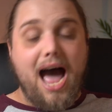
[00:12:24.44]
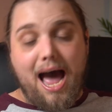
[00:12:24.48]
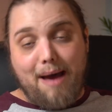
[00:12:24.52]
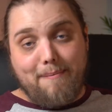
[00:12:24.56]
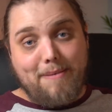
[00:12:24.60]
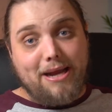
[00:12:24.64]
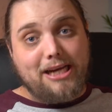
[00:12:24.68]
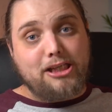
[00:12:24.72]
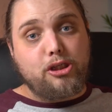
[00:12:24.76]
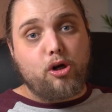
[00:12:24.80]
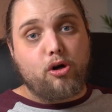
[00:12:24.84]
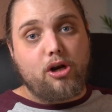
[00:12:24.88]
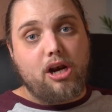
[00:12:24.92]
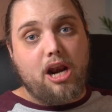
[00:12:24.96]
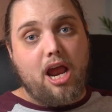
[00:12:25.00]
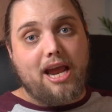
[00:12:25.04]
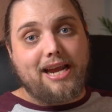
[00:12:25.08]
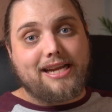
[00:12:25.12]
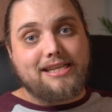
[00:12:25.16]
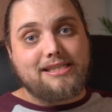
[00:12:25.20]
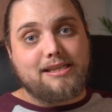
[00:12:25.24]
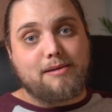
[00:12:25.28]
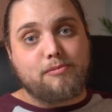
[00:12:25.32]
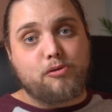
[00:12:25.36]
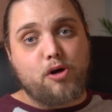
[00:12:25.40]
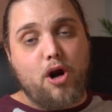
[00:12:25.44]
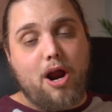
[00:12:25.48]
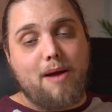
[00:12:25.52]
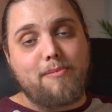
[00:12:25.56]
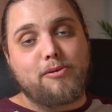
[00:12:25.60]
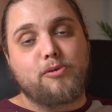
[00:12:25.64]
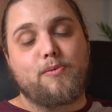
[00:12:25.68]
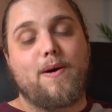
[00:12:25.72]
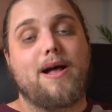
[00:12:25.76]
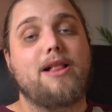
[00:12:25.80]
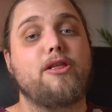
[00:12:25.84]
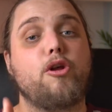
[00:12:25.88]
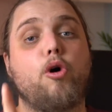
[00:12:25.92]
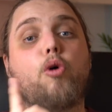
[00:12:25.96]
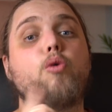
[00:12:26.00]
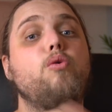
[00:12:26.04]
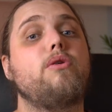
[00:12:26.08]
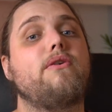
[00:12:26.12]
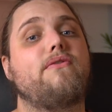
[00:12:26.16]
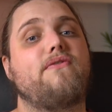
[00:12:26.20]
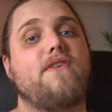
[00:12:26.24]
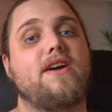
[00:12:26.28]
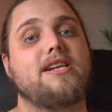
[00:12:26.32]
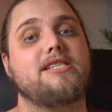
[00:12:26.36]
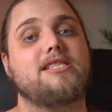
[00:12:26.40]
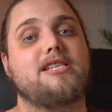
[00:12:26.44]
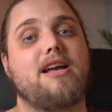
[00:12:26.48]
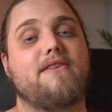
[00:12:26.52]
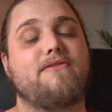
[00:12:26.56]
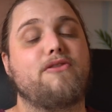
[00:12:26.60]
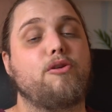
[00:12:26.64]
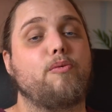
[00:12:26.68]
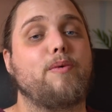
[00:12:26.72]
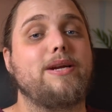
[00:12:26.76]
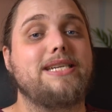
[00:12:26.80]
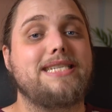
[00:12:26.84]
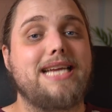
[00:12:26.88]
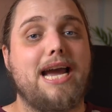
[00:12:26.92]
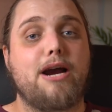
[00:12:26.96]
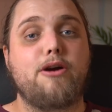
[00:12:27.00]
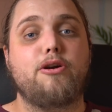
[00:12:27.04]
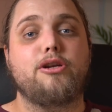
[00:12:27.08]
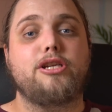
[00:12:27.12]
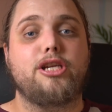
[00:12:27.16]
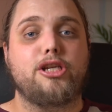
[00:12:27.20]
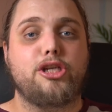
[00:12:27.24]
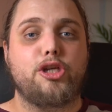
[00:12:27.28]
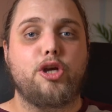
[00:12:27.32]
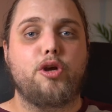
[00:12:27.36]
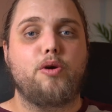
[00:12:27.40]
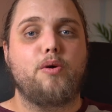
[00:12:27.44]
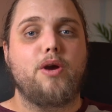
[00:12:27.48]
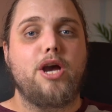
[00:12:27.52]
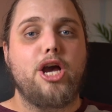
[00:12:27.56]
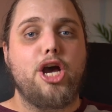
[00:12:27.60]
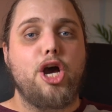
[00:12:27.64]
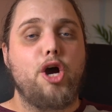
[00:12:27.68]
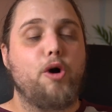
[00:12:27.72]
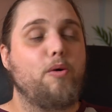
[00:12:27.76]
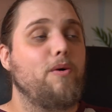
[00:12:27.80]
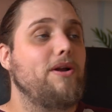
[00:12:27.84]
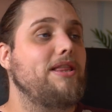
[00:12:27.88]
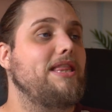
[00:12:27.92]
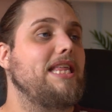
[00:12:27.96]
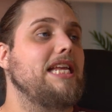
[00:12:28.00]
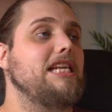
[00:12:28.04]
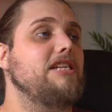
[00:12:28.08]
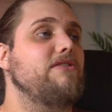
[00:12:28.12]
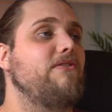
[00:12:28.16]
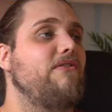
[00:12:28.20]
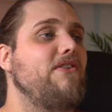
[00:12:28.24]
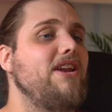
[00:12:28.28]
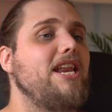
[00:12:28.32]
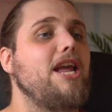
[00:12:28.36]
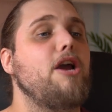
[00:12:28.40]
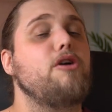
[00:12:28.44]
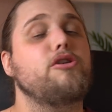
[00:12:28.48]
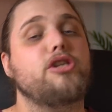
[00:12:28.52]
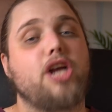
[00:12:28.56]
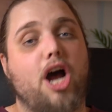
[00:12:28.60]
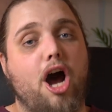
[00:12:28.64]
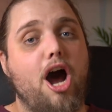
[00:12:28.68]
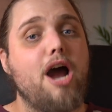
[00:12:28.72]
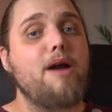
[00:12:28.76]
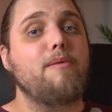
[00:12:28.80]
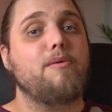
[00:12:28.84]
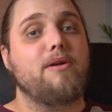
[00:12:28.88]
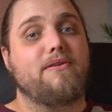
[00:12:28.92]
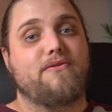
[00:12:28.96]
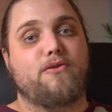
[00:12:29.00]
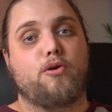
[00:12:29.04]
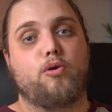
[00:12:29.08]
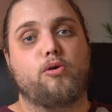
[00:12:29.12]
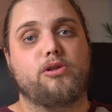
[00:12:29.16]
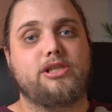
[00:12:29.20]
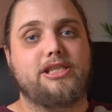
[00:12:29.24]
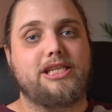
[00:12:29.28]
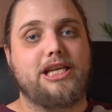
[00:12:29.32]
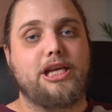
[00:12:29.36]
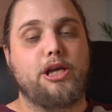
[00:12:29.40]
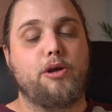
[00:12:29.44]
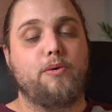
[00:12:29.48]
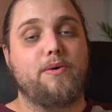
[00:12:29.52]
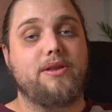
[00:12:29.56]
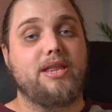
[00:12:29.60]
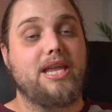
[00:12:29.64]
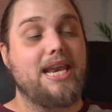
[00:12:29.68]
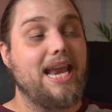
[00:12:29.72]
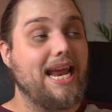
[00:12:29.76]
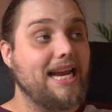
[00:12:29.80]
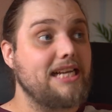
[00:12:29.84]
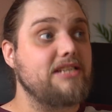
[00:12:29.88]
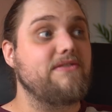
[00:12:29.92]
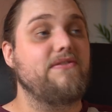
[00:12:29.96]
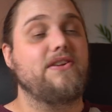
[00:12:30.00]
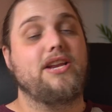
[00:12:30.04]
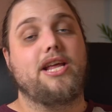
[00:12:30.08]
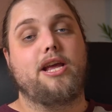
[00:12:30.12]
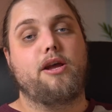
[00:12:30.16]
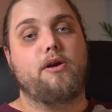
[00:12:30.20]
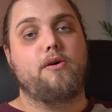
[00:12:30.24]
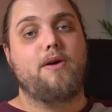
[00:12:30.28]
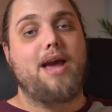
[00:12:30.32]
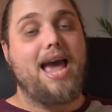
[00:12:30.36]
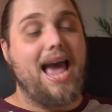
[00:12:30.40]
Make sure to like and subscribe as well, and all the fun stuff that we tell you to do with these videos. I will, of course, see you in the next video.